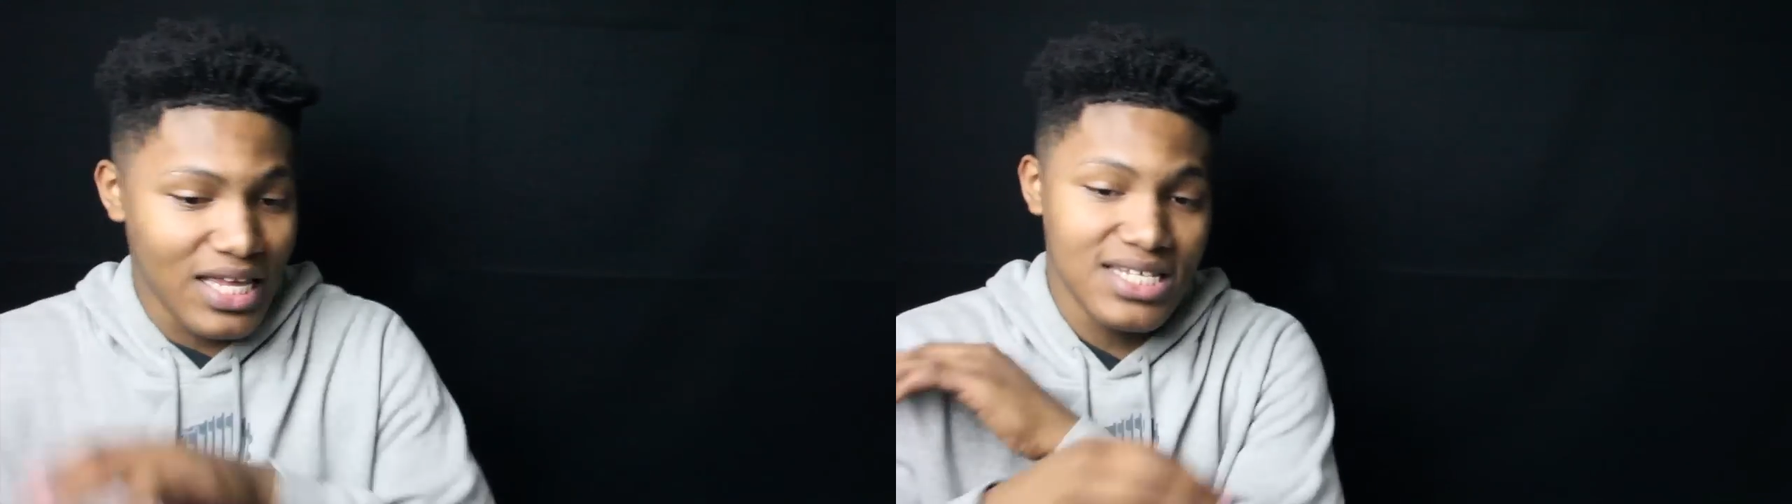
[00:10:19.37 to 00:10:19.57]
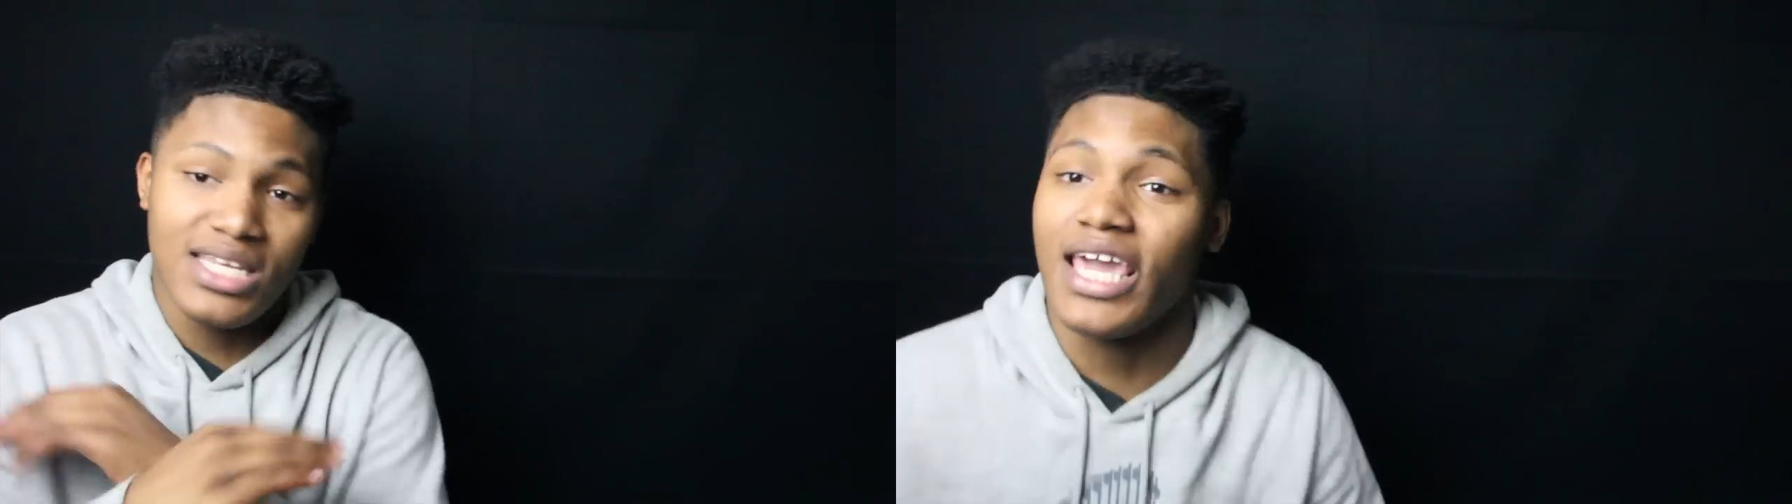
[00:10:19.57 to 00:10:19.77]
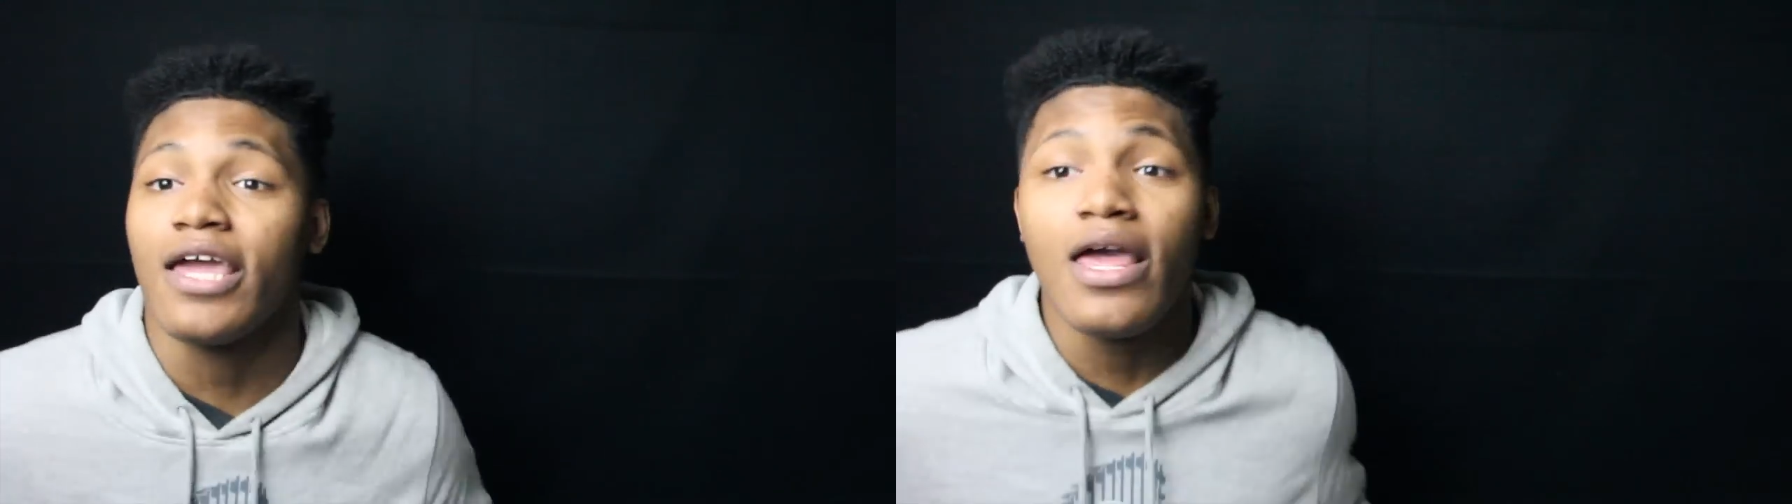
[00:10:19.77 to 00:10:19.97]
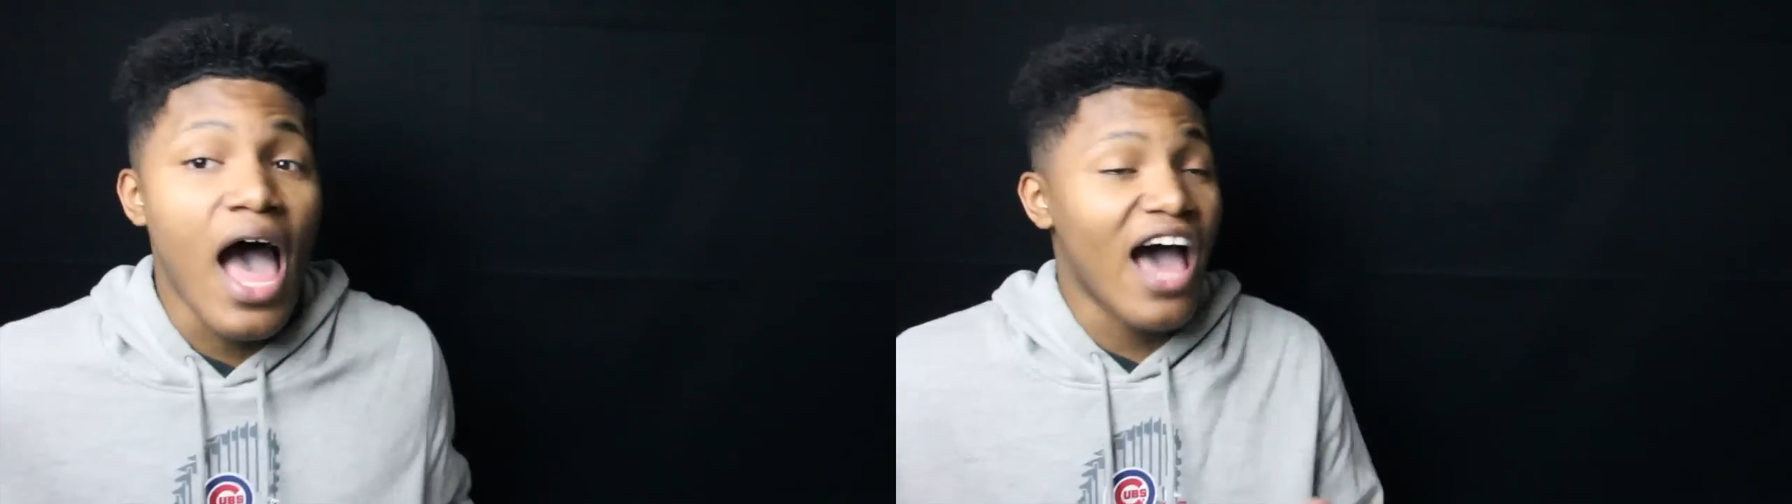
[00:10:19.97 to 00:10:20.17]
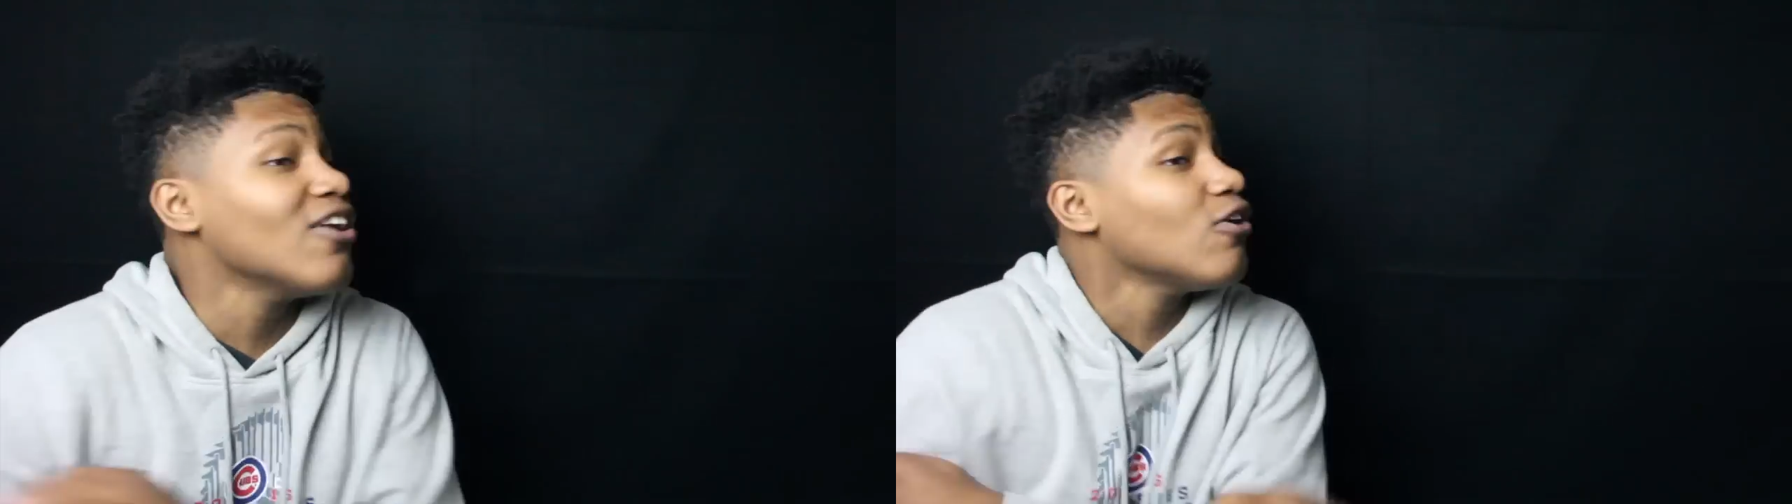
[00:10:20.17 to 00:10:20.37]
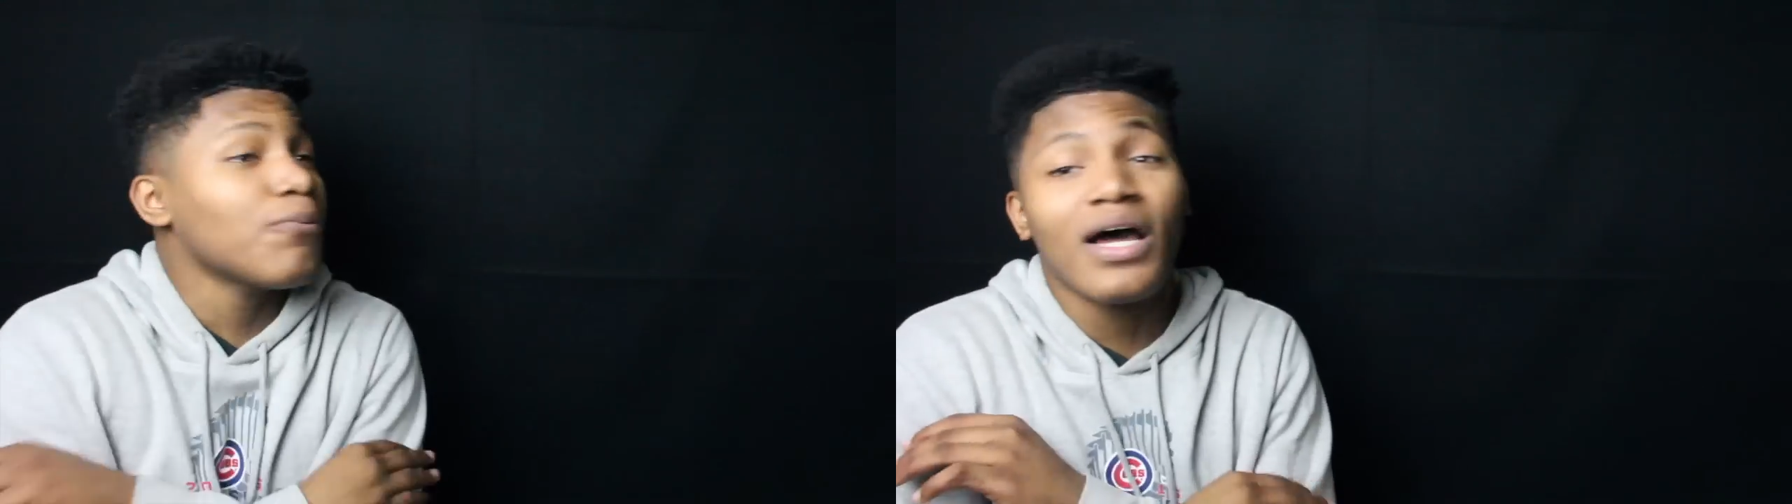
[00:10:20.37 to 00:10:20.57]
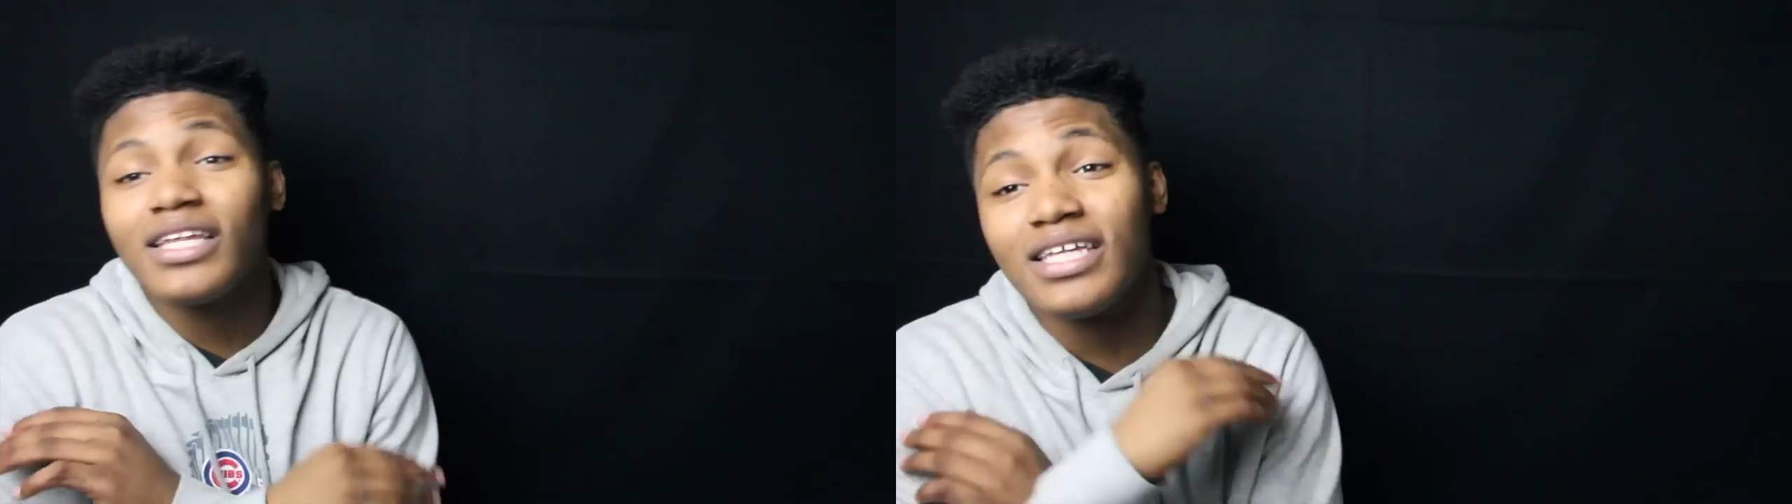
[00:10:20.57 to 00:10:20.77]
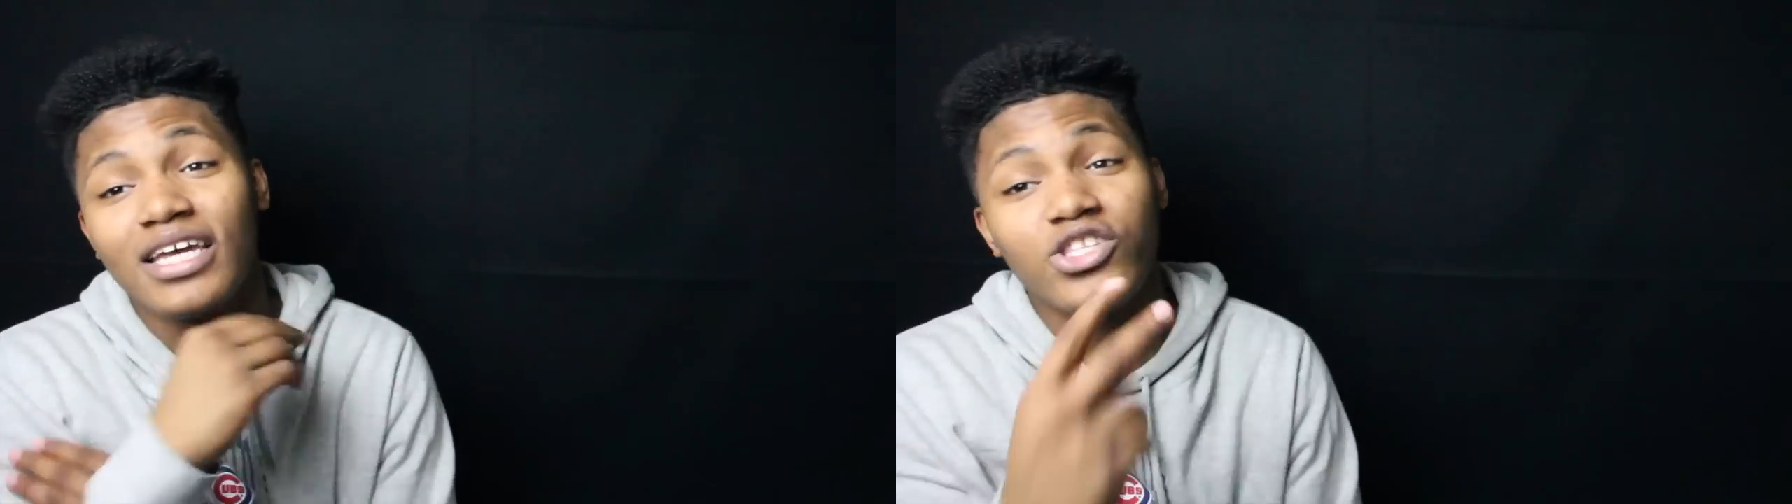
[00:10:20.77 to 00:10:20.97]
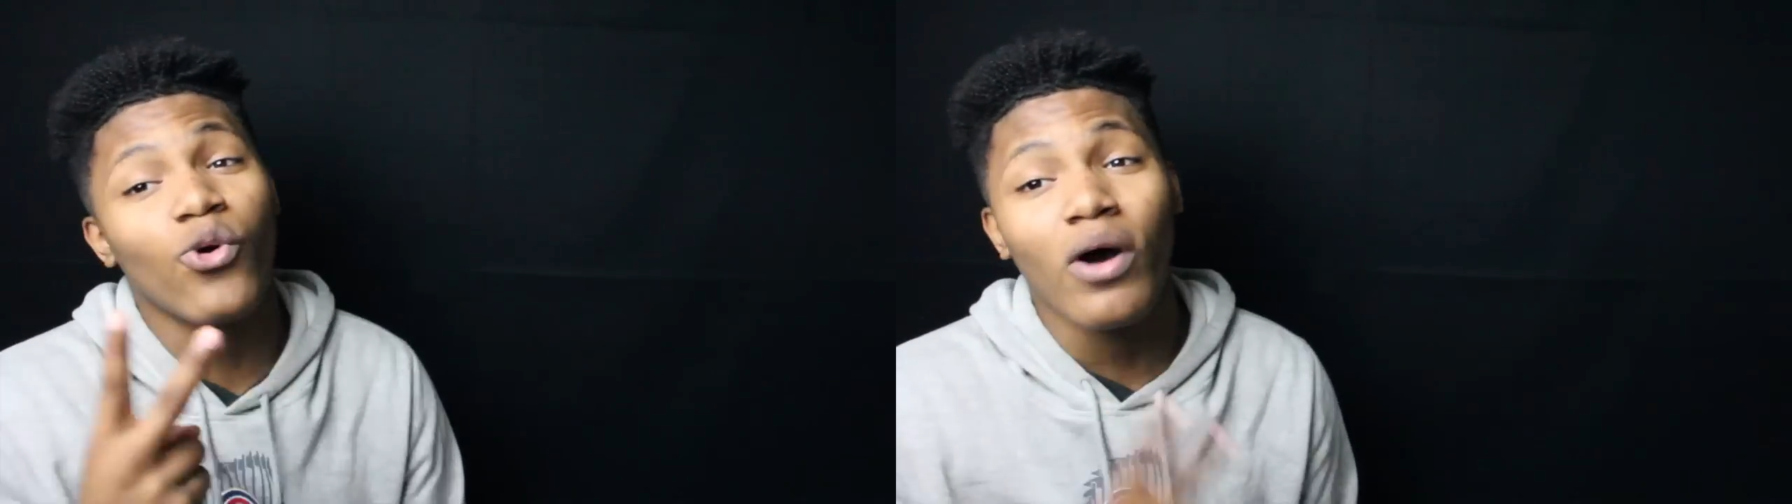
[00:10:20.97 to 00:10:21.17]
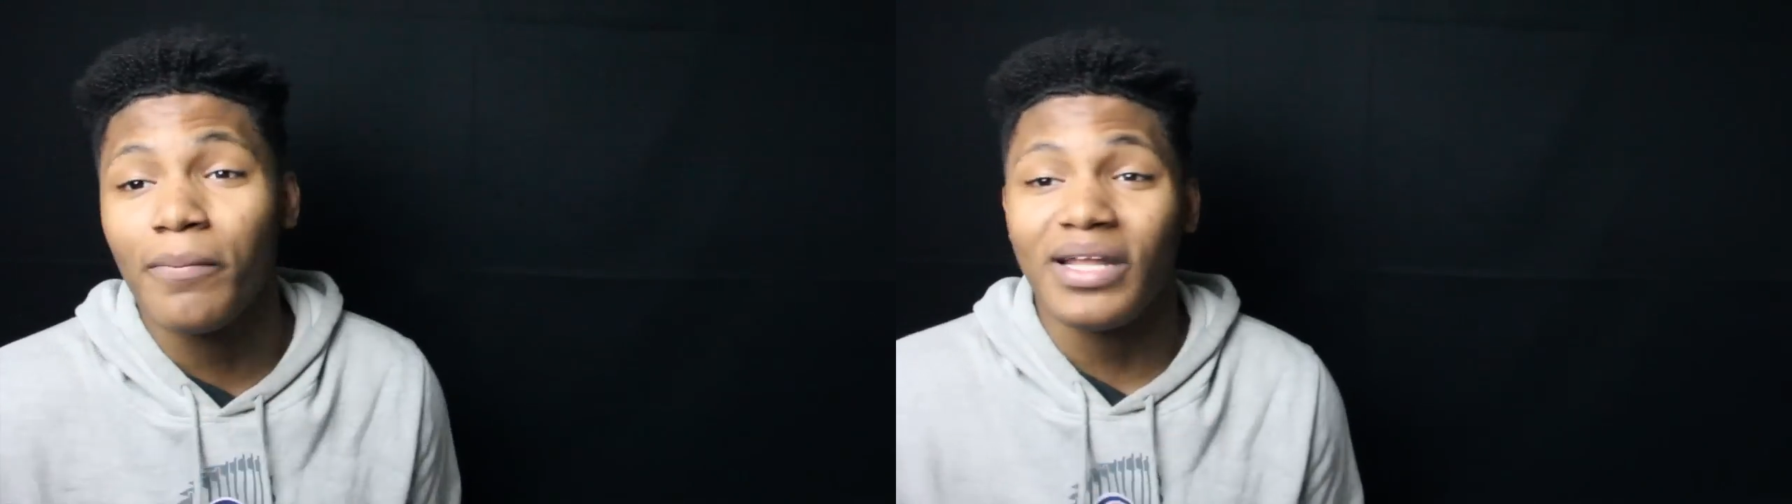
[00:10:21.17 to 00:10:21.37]
That's it. I know you probably did
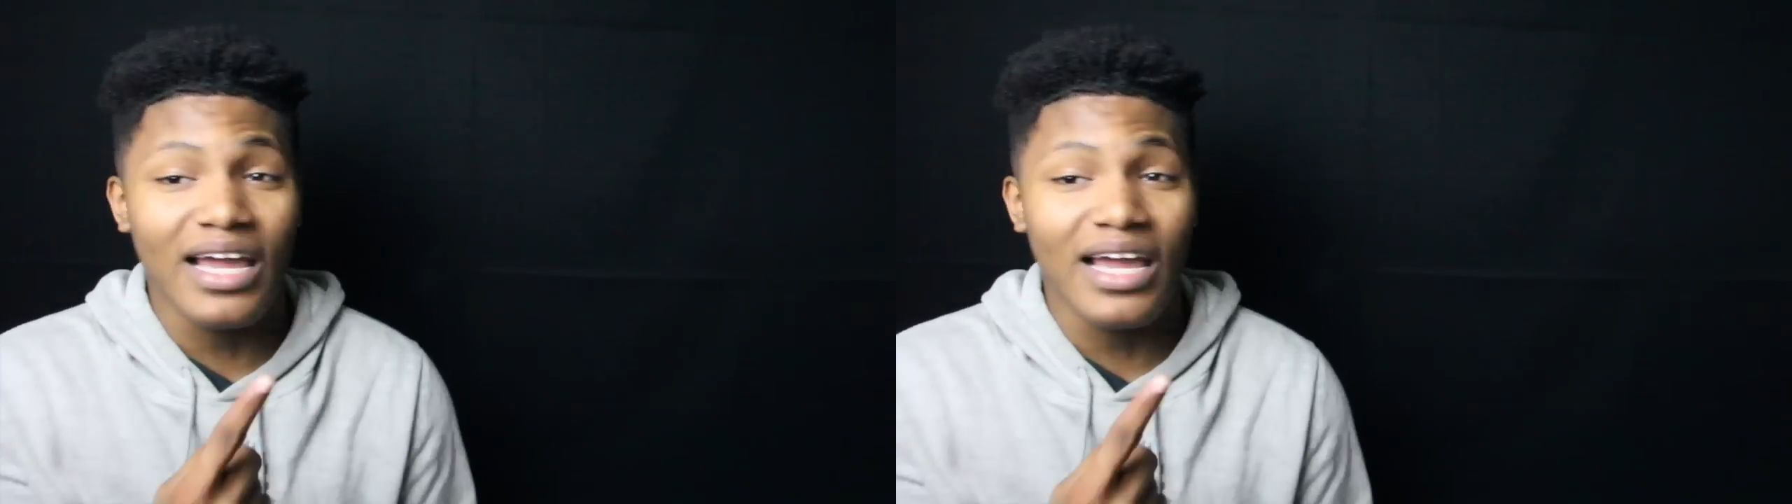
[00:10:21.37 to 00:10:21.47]
2 of them.